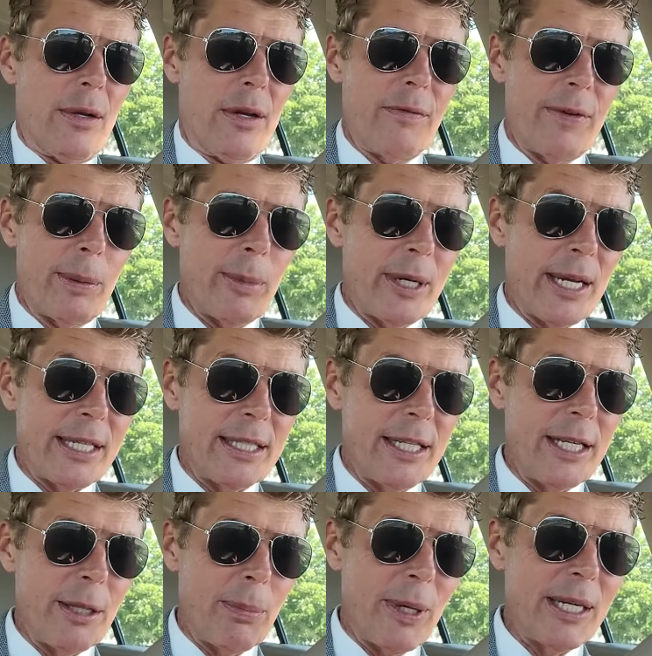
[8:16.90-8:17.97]
November
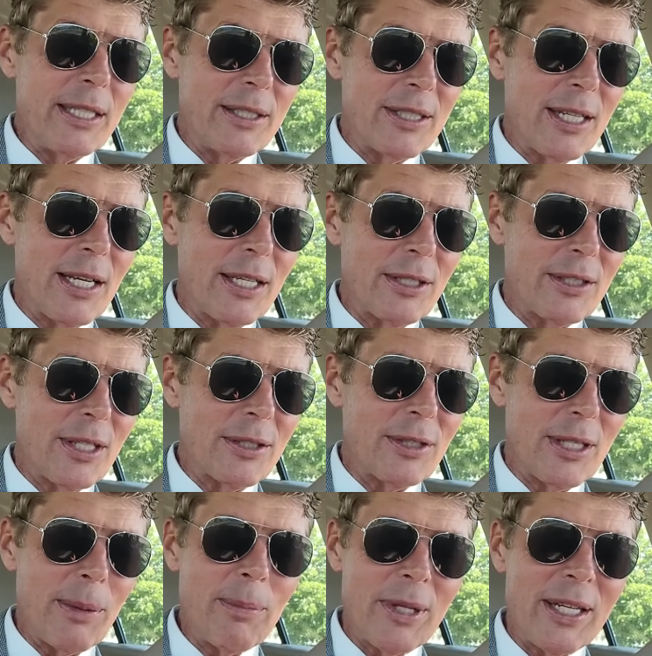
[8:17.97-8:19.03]
19th. But he says
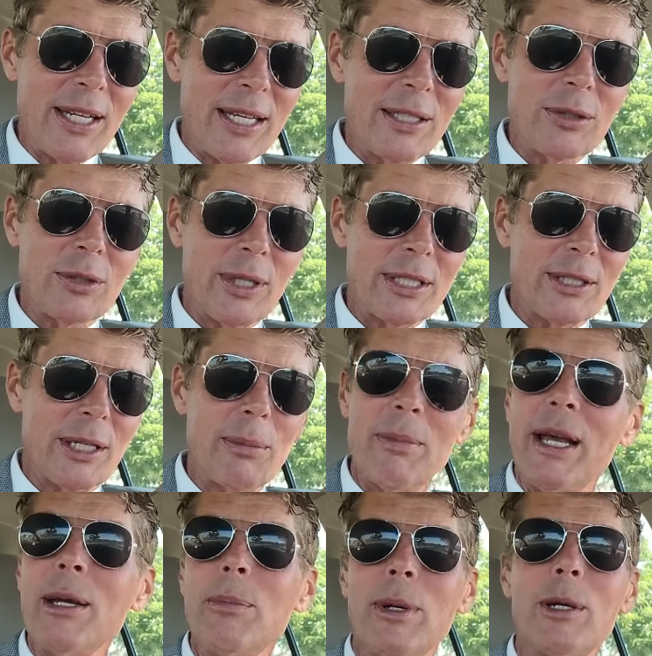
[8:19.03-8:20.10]
something interesting
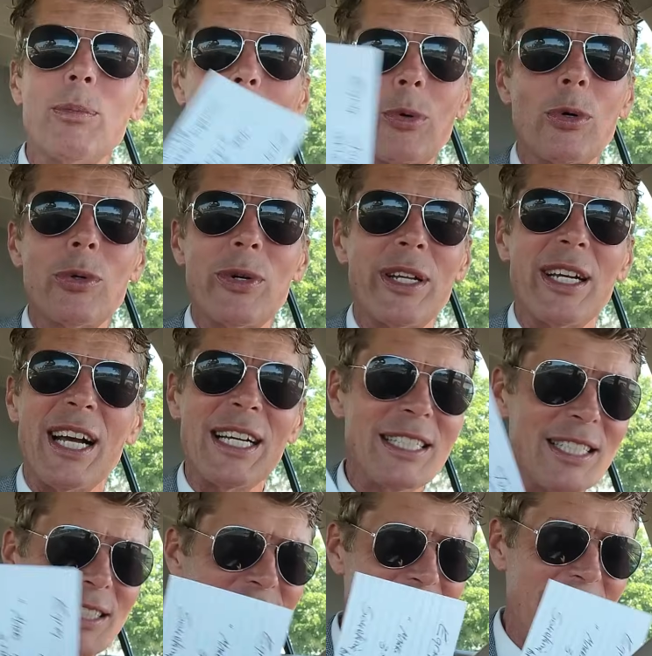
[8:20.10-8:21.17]
may be brewing. I
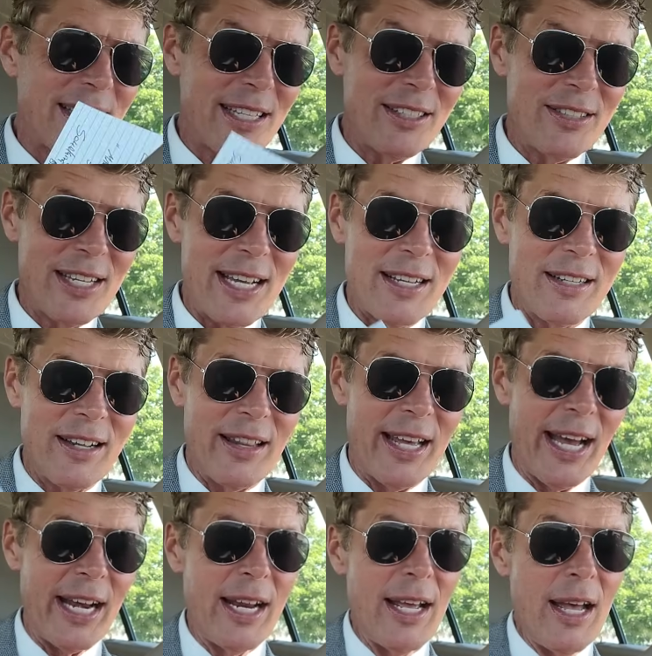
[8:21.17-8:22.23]
just like the sound of
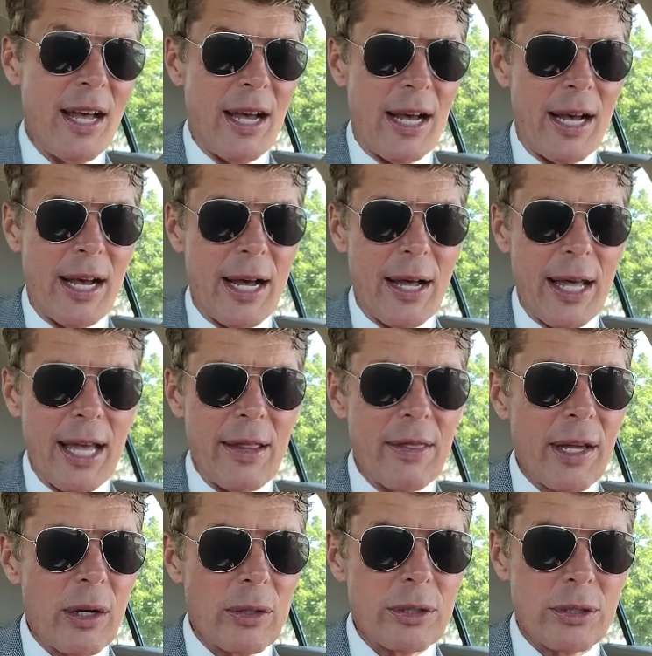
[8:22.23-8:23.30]
that. Uh, and
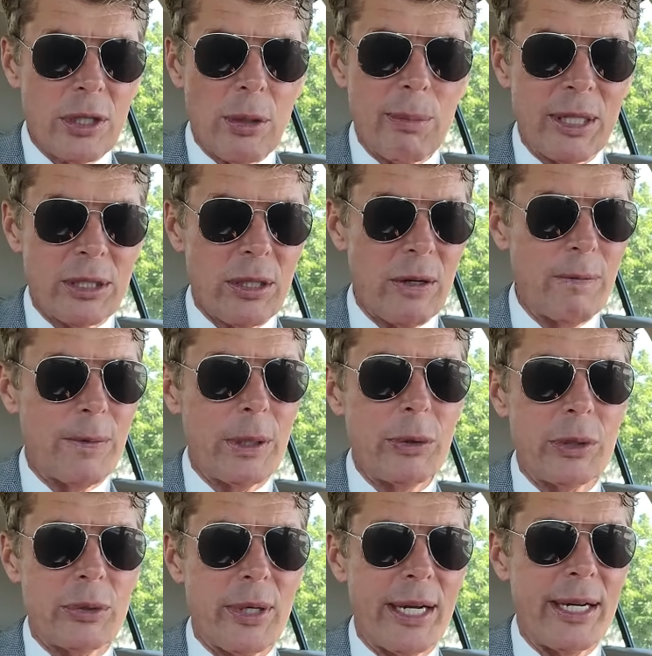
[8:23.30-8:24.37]
there is so much
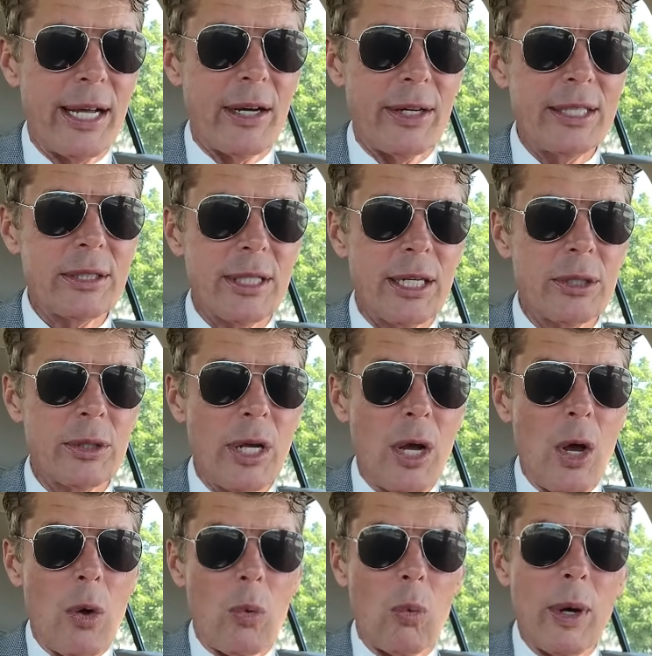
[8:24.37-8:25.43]
confluence right now. He says
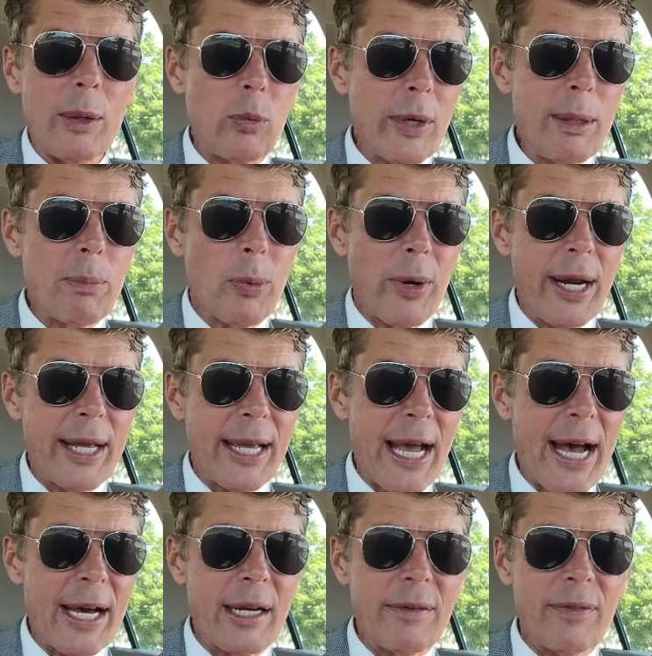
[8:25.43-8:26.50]
when we break
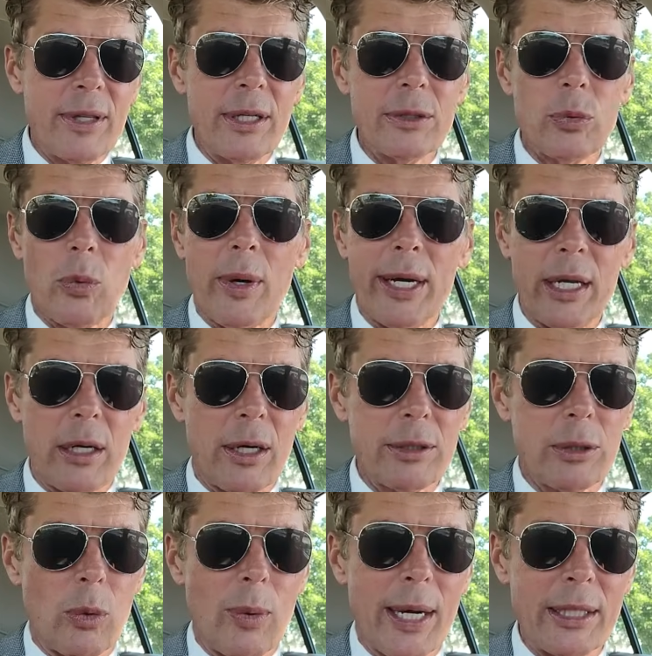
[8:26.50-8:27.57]
out of this, what he
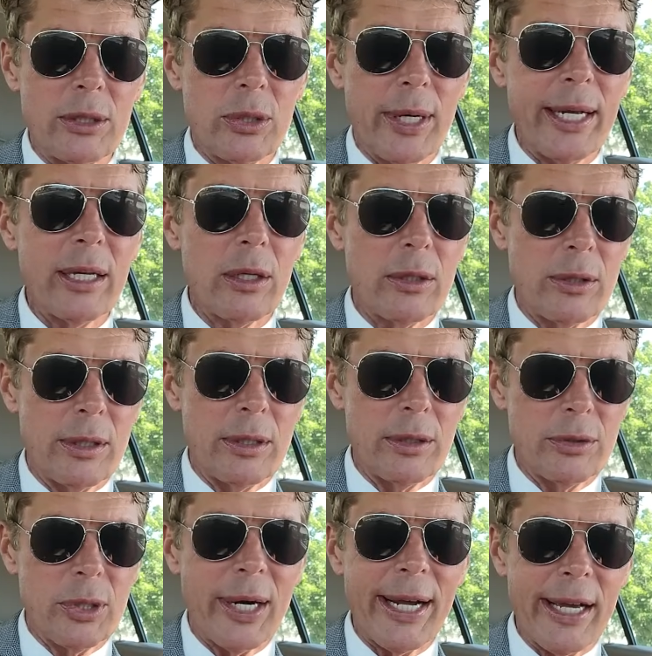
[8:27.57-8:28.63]
calls a white triangle,
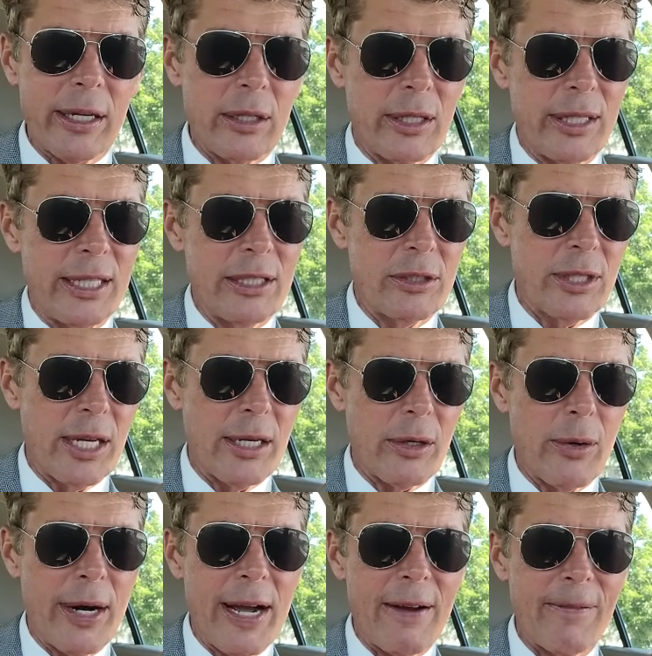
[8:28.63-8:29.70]
triangle on his uh,
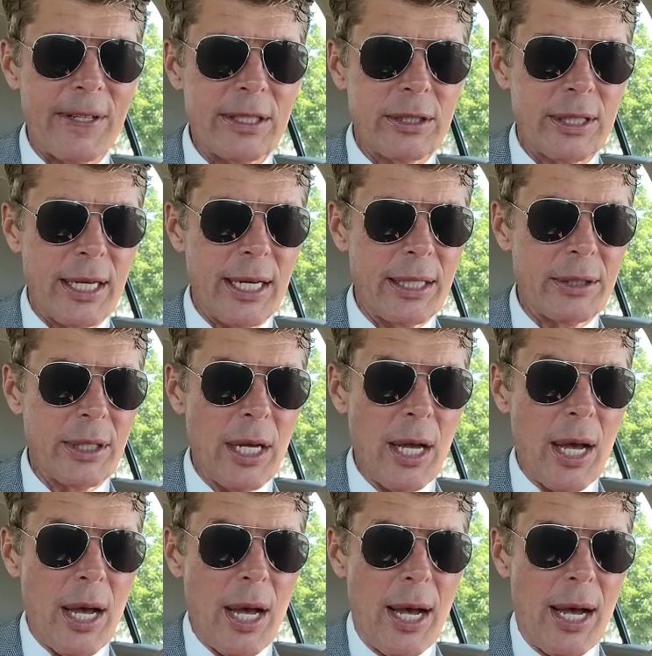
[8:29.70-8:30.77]
graph, he says.
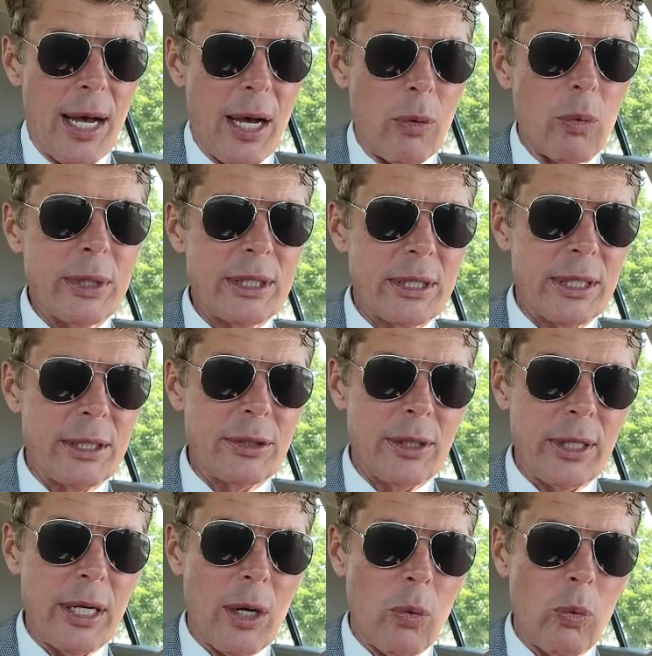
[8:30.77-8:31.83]
Uh, which is,
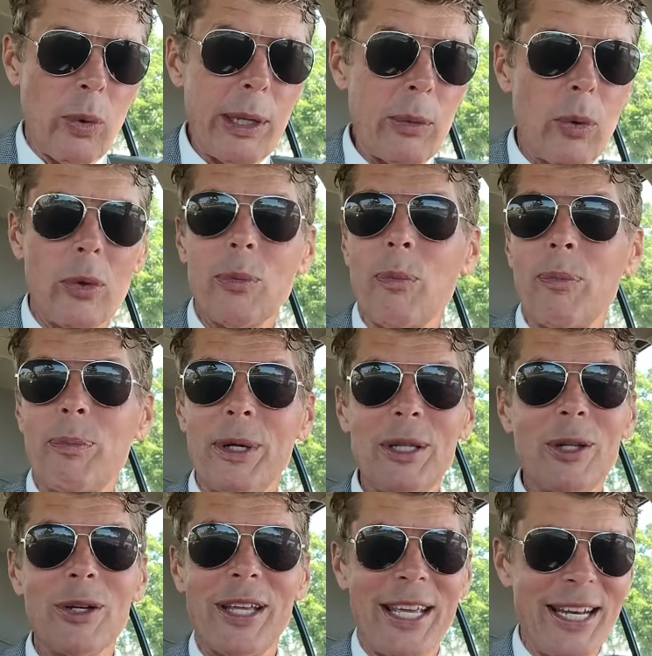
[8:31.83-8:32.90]
you know, we will be
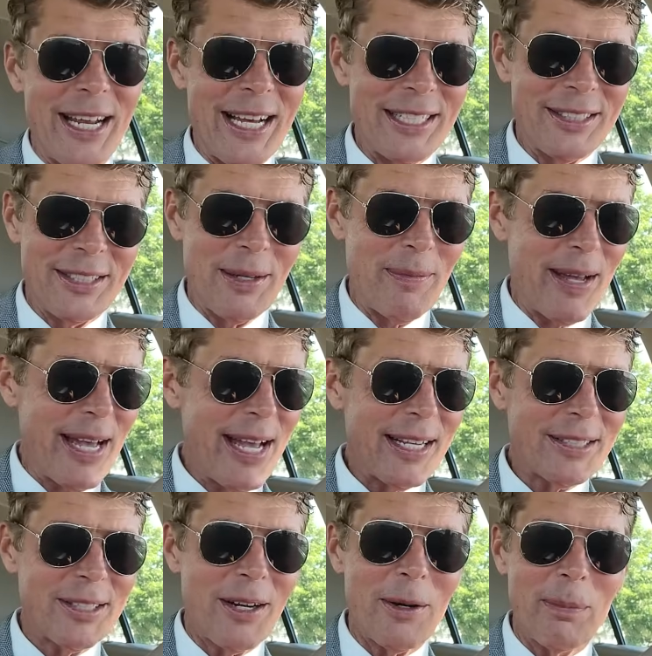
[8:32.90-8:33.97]
looking at some
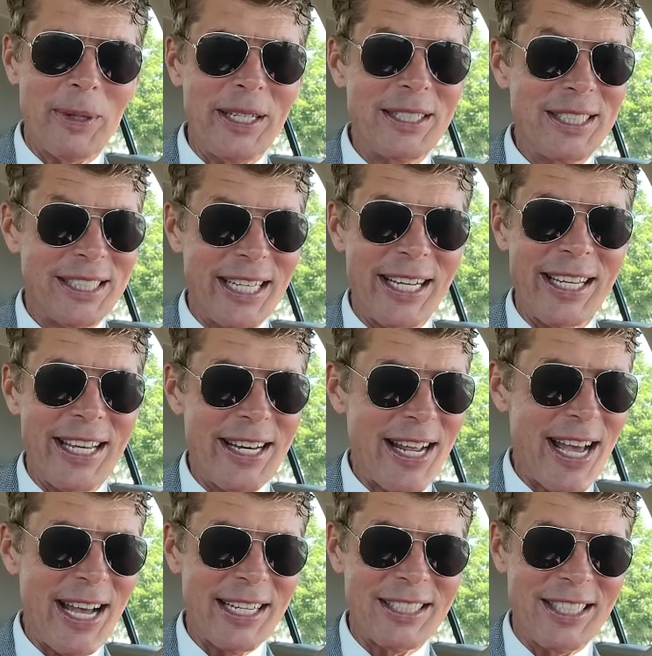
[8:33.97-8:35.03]
XRP
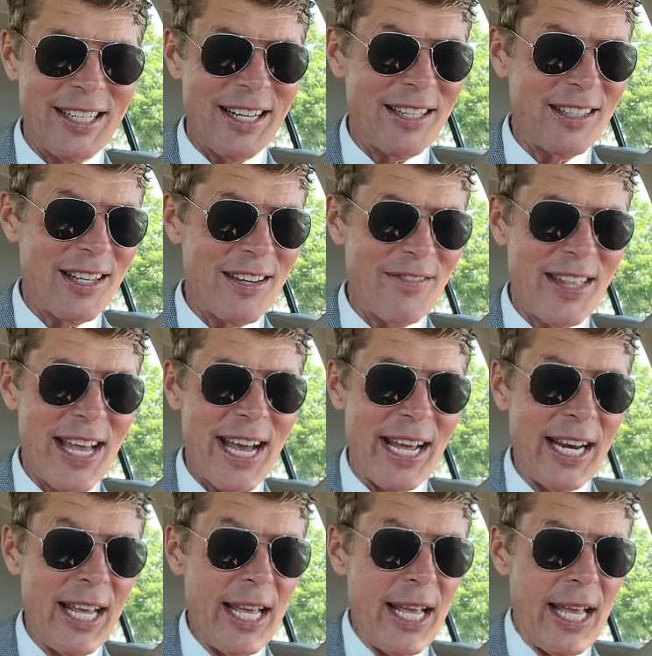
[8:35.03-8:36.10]
shaking action. I love
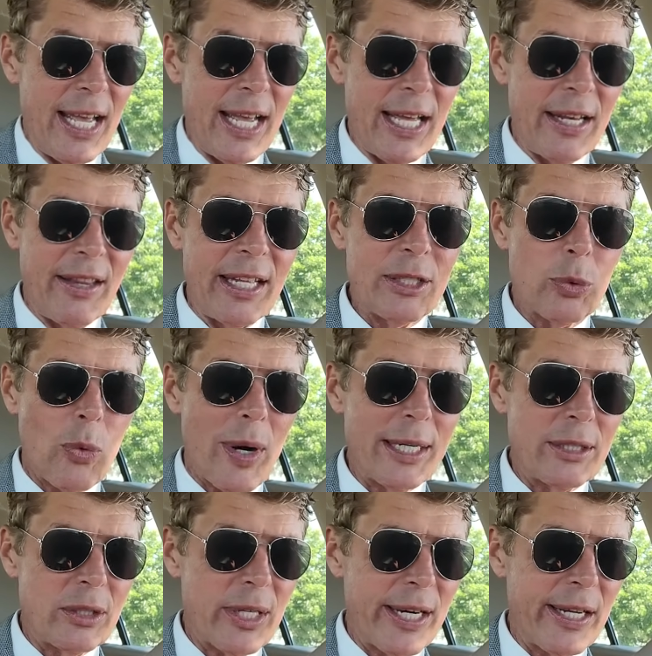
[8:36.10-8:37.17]
that. And this
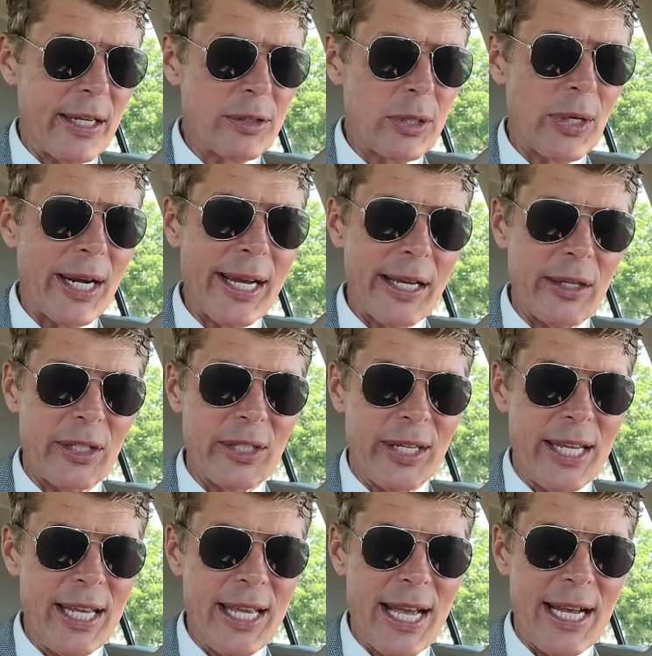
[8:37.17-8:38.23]
white tri triangle,
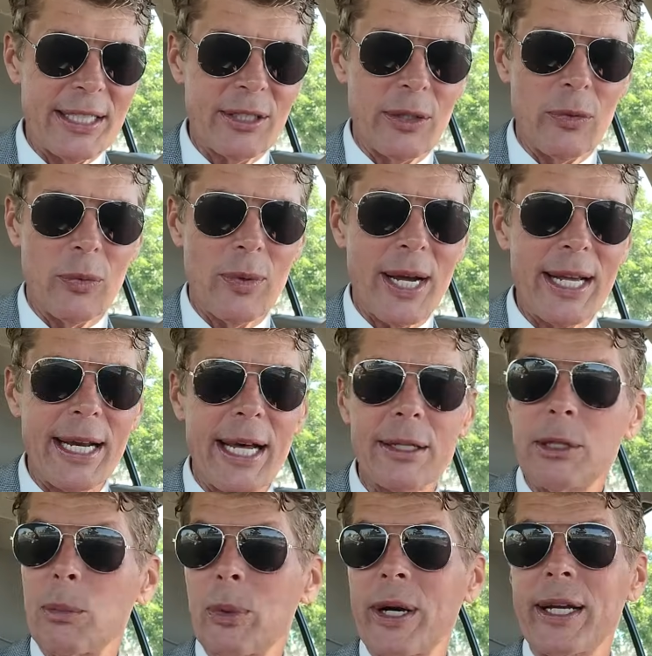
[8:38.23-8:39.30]
he has it right
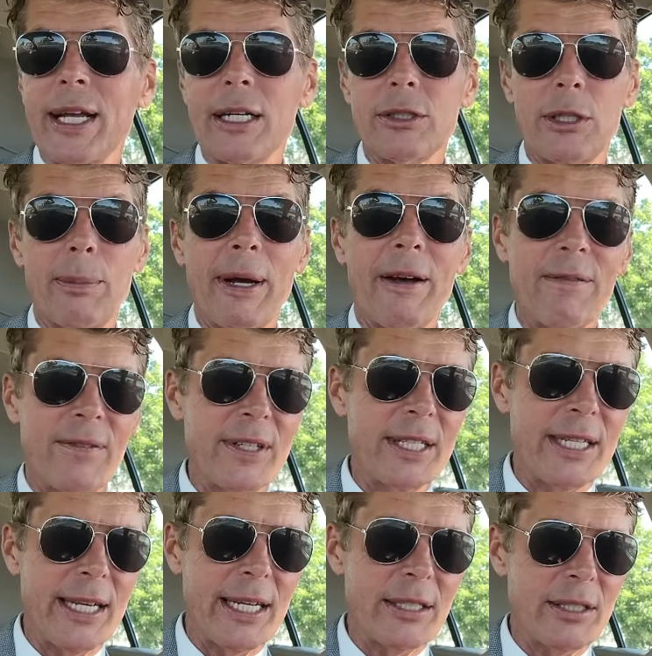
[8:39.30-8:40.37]
out. The breakout's about
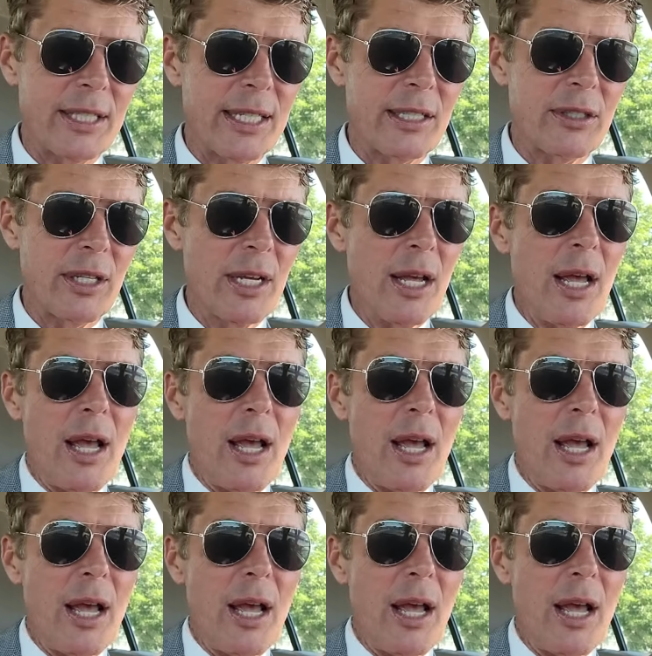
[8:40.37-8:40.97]
58 cents